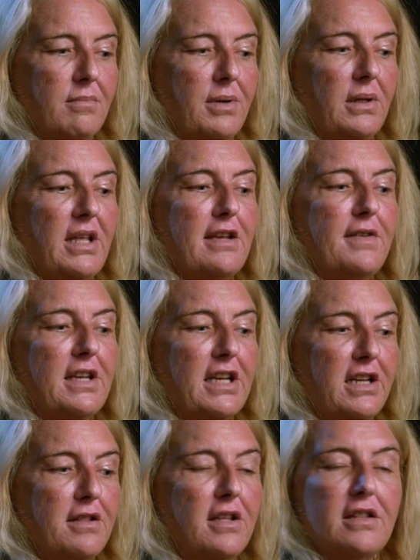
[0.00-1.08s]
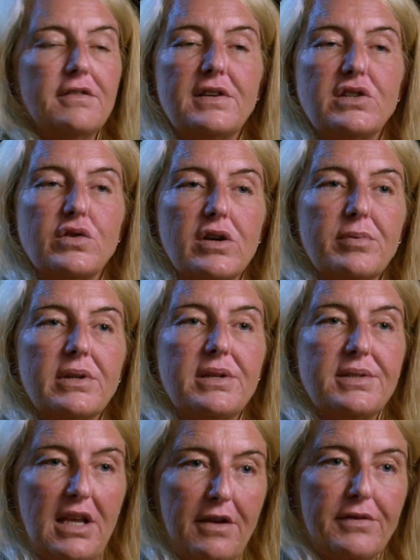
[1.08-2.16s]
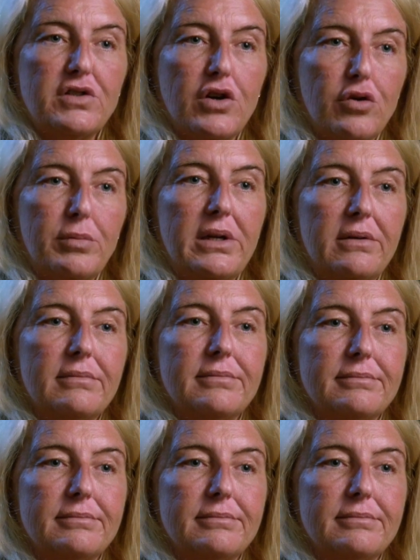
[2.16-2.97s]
believing anything that Victoria Police ever told me.